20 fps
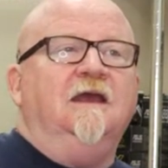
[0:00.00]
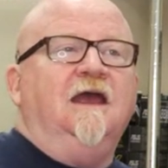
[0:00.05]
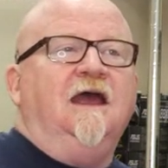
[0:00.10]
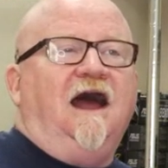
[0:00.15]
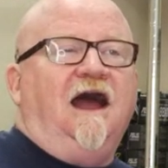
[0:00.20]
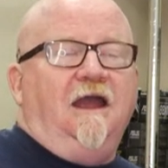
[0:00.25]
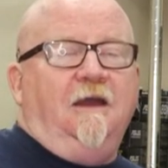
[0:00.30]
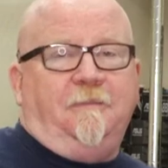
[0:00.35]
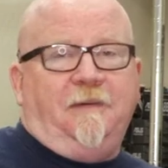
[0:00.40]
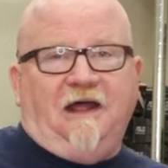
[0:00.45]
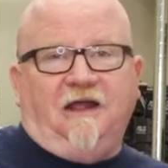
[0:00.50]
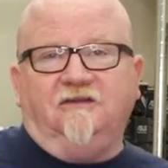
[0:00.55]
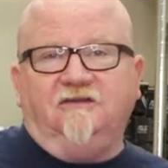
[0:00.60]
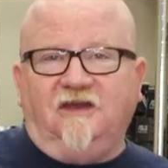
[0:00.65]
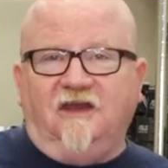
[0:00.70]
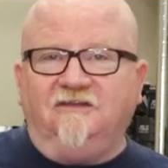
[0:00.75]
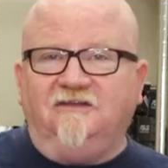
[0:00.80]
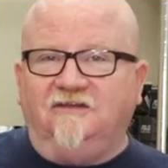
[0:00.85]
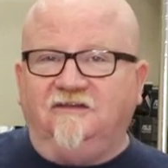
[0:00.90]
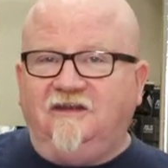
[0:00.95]
I
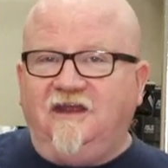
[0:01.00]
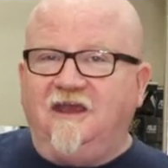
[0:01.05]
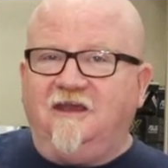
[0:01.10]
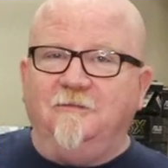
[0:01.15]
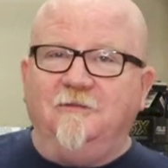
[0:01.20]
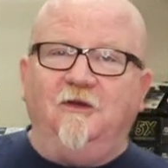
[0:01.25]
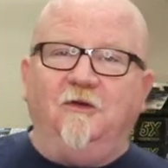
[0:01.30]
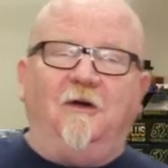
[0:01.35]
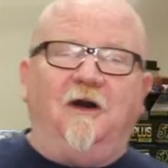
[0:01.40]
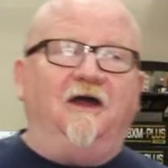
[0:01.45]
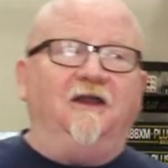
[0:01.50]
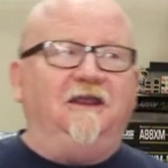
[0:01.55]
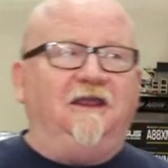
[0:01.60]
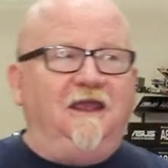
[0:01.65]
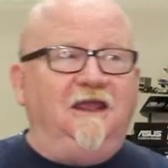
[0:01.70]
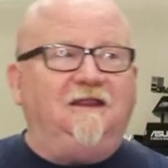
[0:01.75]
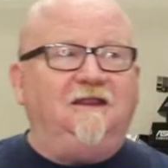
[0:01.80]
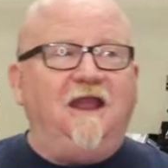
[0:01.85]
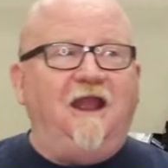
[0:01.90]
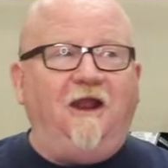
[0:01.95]
apologize, it's taken me a while to
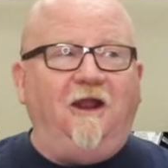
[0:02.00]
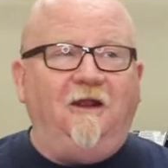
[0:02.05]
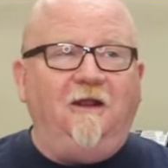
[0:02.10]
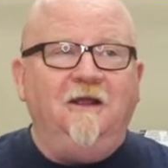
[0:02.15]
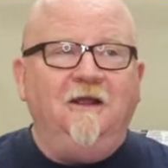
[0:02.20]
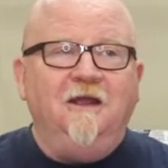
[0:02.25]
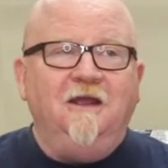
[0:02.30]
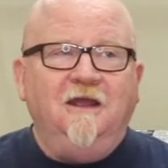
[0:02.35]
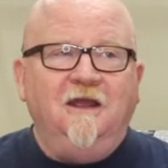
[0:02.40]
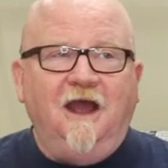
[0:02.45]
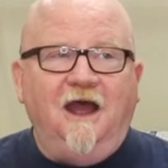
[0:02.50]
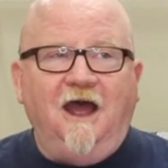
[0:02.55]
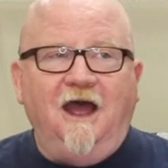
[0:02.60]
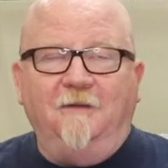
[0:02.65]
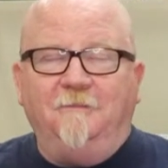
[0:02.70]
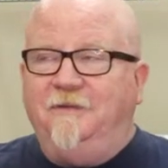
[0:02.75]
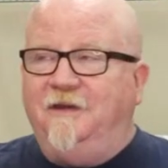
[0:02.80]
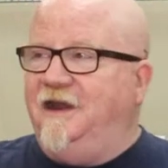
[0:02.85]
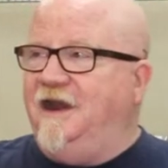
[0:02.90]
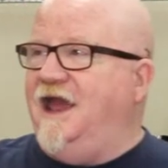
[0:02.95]
get there, uh,
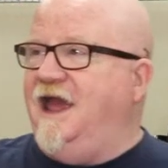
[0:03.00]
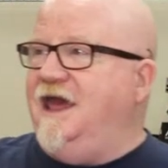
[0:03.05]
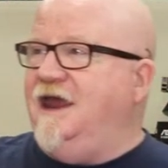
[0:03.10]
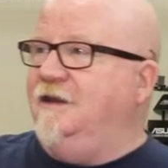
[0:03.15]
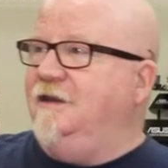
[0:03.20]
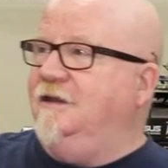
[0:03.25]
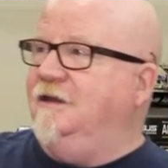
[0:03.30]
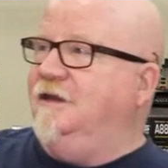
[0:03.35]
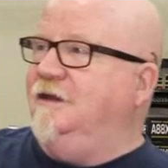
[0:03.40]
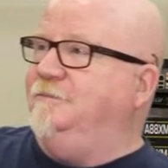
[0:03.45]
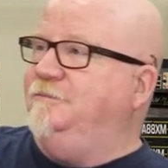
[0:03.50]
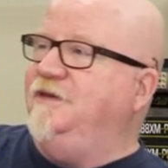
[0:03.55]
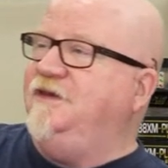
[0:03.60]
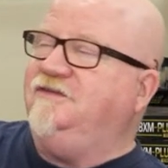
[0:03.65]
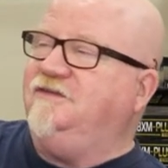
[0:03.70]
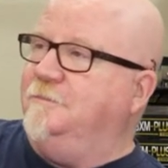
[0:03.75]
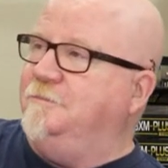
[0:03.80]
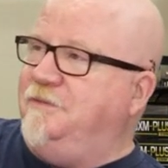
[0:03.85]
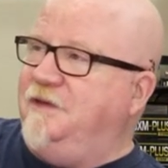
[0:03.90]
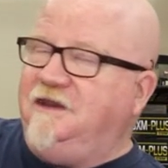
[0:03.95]
but I had a, a,
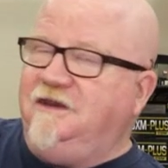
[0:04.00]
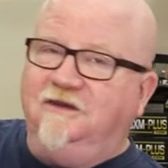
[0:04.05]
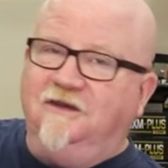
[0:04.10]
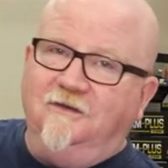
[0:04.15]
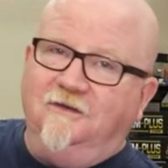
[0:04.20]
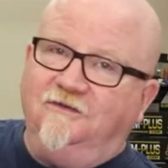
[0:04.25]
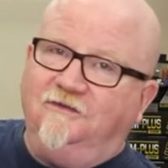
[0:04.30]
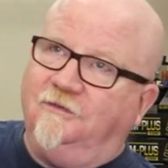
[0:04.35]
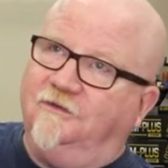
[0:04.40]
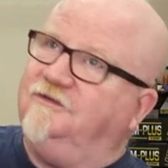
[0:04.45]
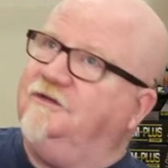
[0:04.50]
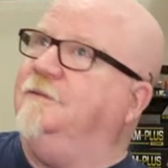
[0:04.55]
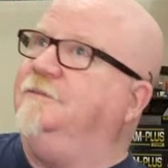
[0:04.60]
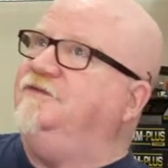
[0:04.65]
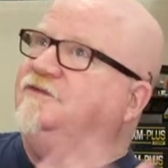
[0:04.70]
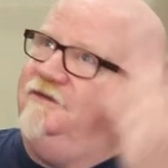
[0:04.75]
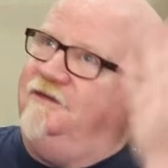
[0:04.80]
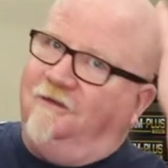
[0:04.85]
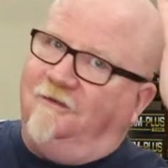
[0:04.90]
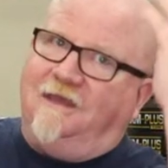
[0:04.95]
piece of big news which I
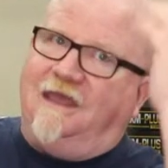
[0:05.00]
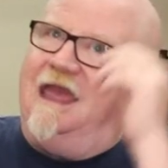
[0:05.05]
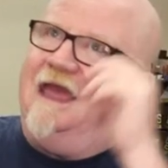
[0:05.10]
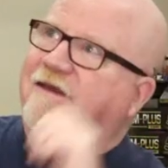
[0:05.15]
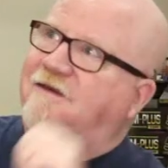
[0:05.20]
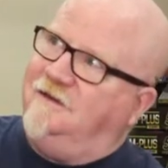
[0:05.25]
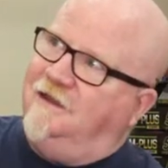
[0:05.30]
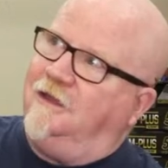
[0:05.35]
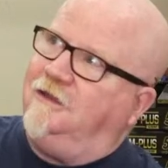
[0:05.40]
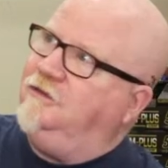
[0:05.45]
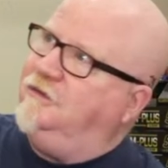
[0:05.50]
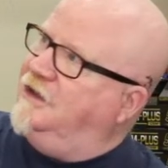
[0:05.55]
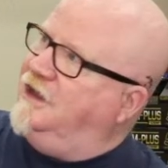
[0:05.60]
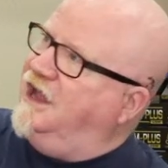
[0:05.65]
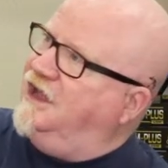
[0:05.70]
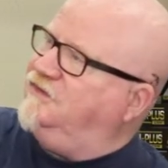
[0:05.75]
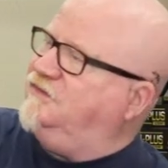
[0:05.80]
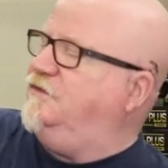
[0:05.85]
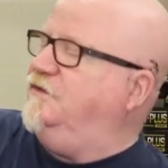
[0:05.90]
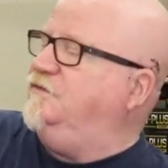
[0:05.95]
still can't tell you
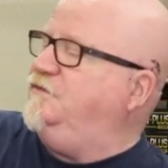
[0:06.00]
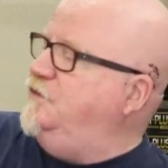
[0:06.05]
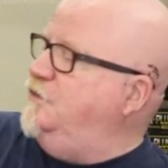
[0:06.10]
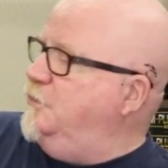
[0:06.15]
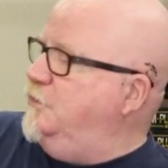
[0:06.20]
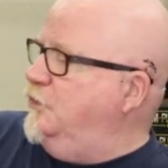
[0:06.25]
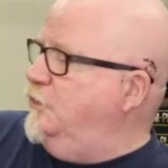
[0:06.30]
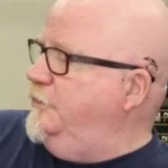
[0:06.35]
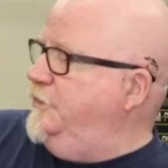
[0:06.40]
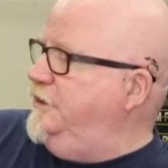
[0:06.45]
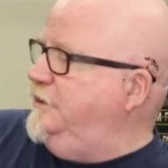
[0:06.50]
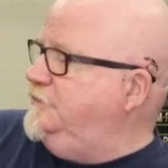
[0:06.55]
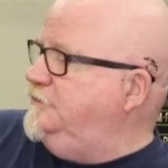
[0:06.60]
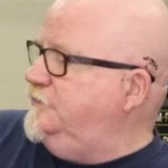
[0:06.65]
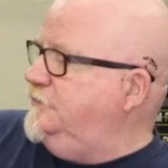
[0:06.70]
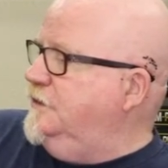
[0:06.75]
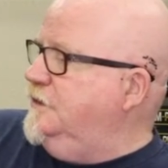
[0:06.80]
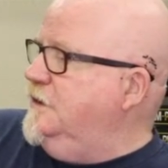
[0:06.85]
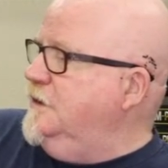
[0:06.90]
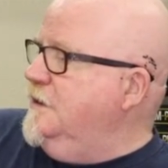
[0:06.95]
guys for a few more
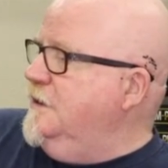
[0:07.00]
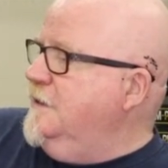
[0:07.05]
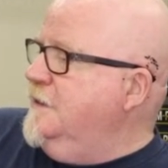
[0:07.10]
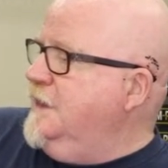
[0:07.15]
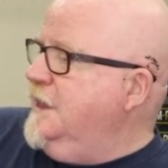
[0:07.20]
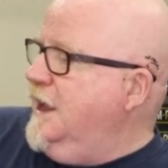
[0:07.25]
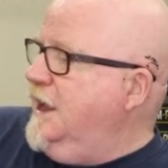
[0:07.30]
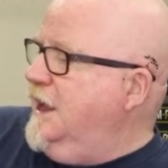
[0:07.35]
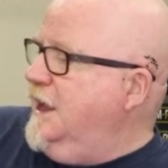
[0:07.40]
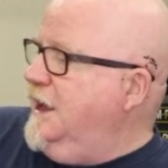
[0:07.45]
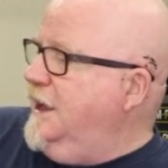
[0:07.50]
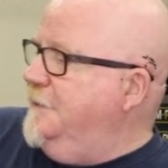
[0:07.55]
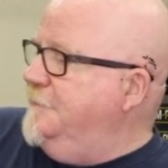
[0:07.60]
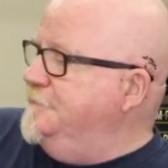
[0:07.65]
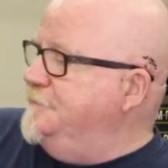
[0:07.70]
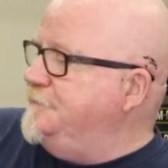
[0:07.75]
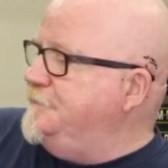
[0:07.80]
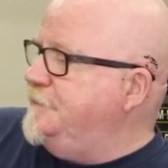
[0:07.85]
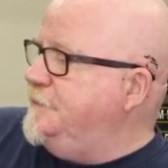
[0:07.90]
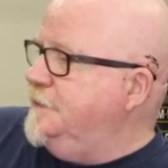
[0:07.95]
weeks.
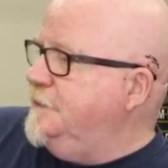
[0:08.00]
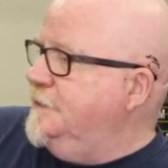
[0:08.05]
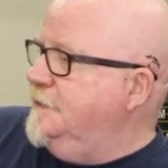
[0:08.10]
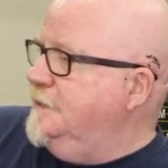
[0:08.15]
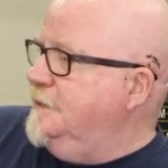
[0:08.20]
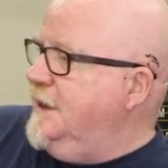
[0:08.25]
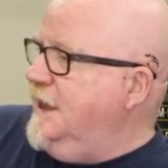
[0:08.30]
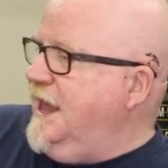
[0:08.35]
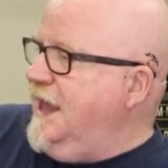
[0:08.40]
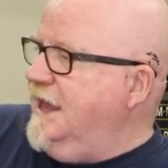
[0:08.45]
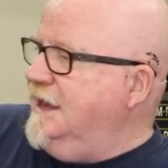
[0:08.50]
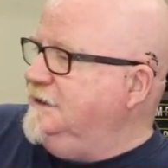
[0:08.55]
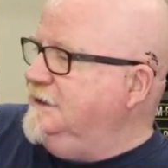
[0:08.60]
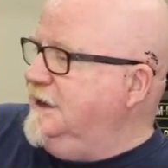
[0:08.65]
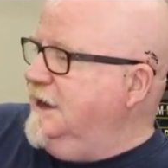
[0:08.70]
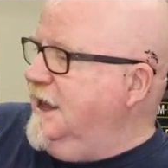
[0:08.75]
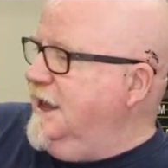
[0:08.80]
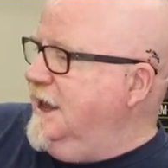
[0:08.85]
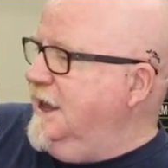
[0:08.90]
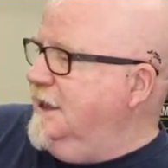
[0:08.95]
Um, and
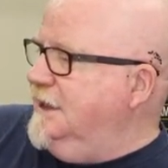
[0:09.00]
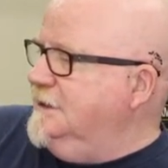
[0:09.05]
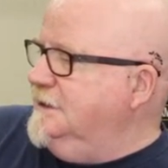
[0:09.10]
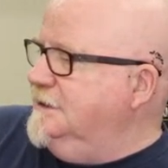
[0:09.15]
uh,